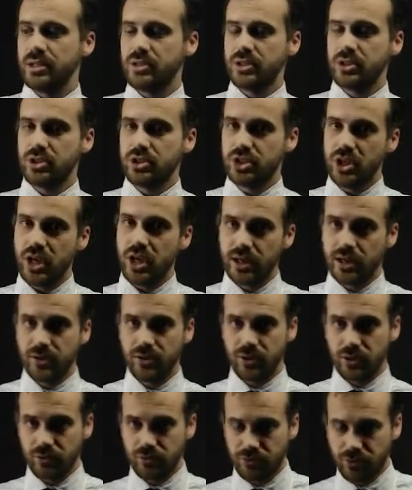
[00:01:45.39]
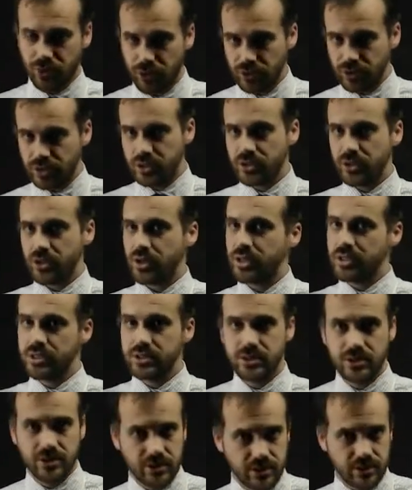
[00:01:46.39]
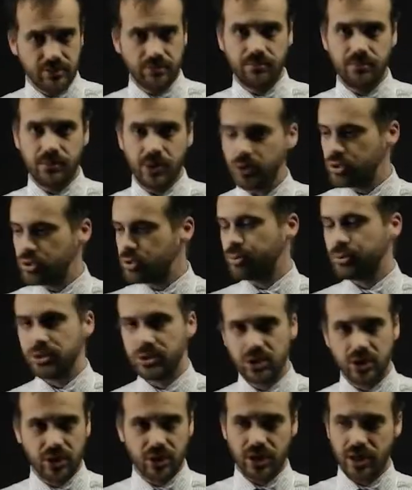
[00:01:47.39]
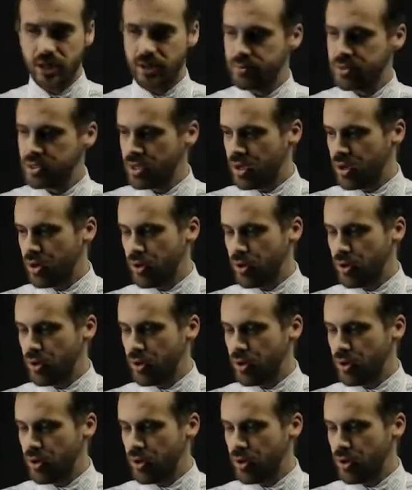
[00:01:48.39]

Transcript: to check that rolling a dice multiple times